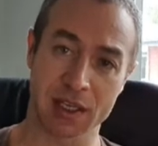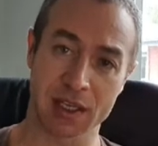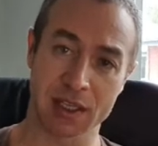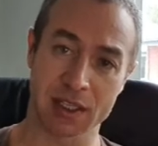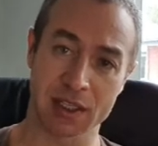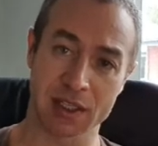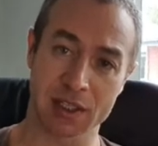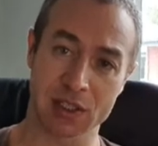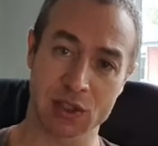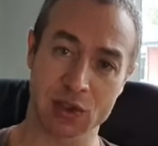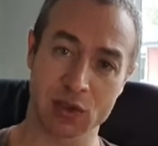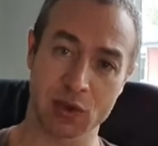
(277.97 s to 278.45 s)

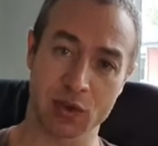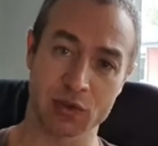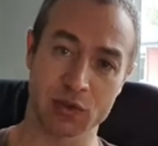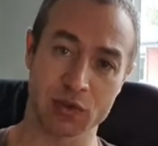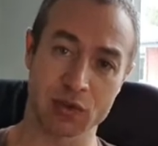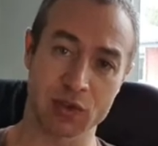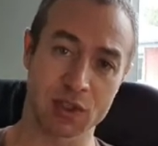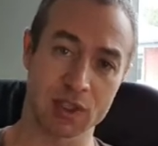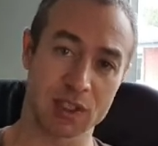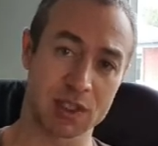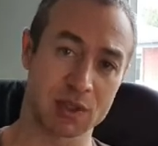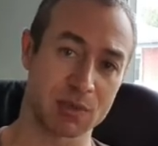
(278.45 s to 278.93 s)
soft
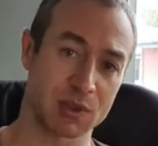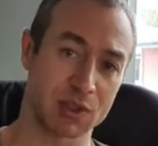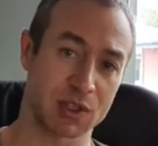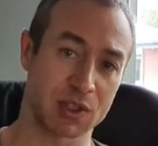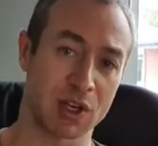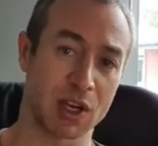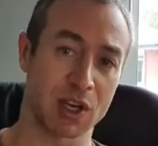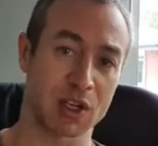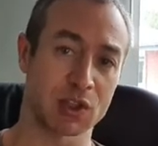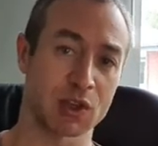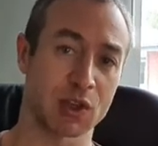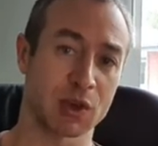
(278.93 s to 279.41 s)
drinks, which
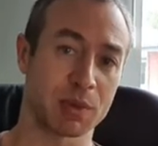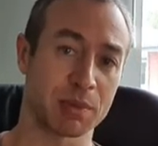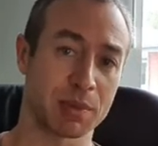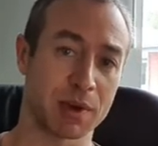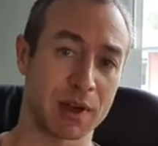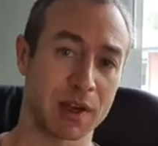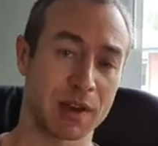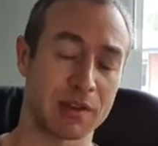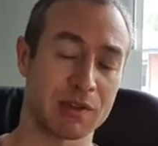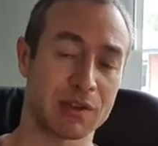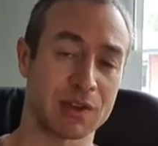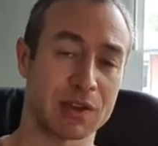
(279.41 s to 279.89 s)
I don't
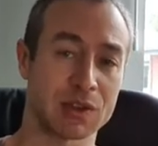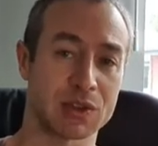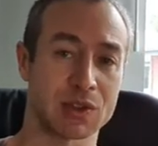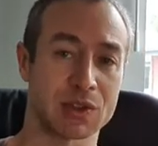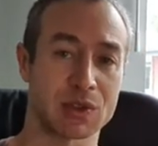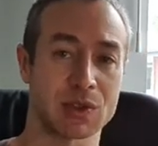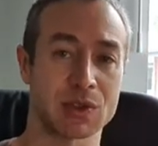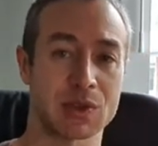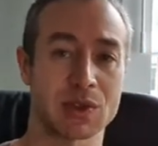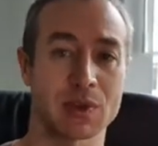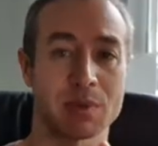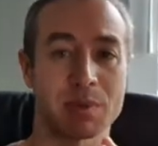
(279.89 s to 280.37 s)
believe you
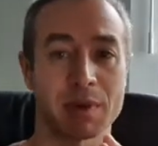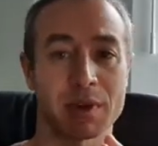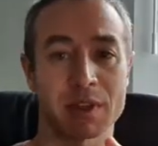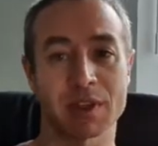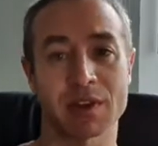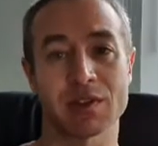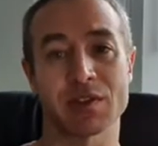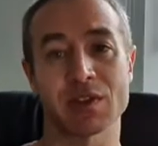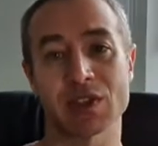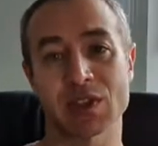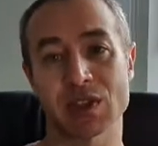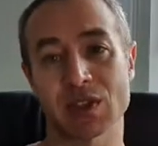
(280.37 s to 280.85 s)
do, but
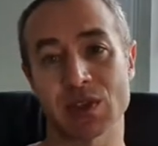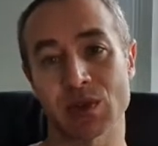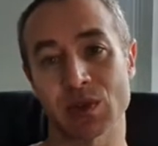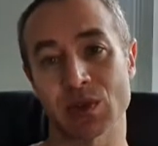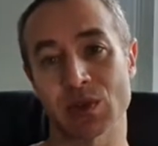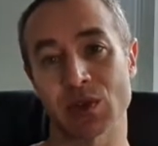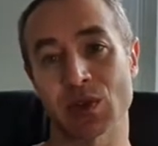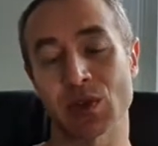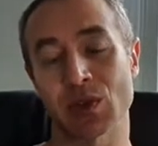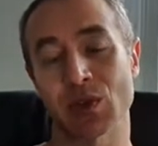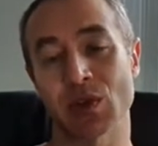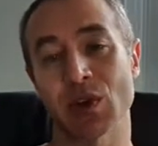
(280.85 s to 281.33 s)
if you still
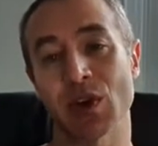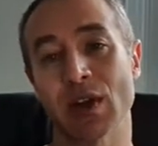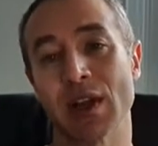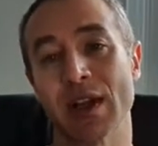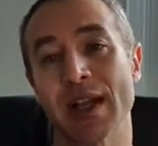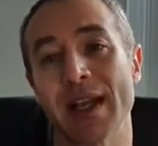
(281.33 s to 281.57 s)
do,